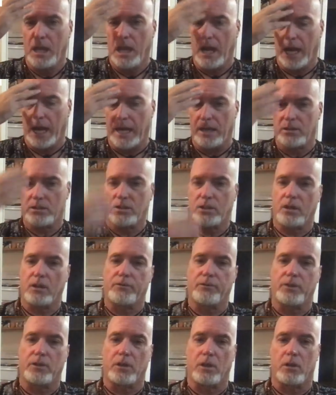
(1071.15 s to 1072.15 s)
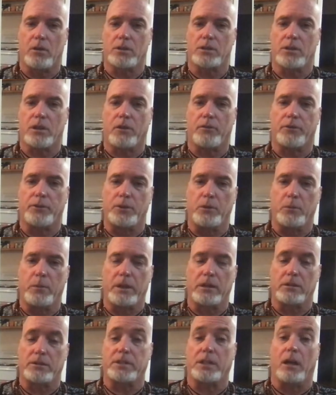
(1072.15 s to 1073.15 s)
higher self, your lower self, and your
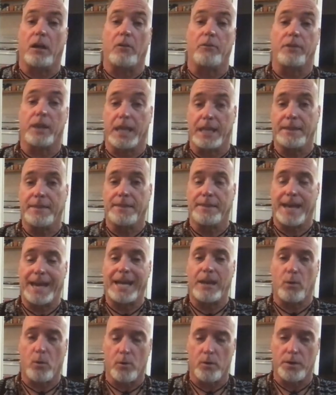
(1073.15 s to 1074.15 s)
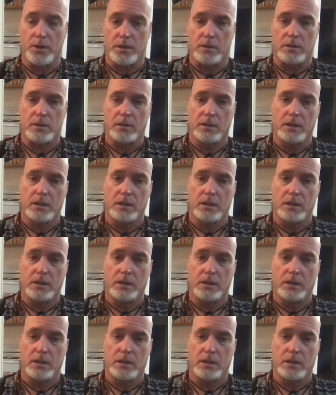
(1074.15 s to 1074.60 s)
middle self in that order.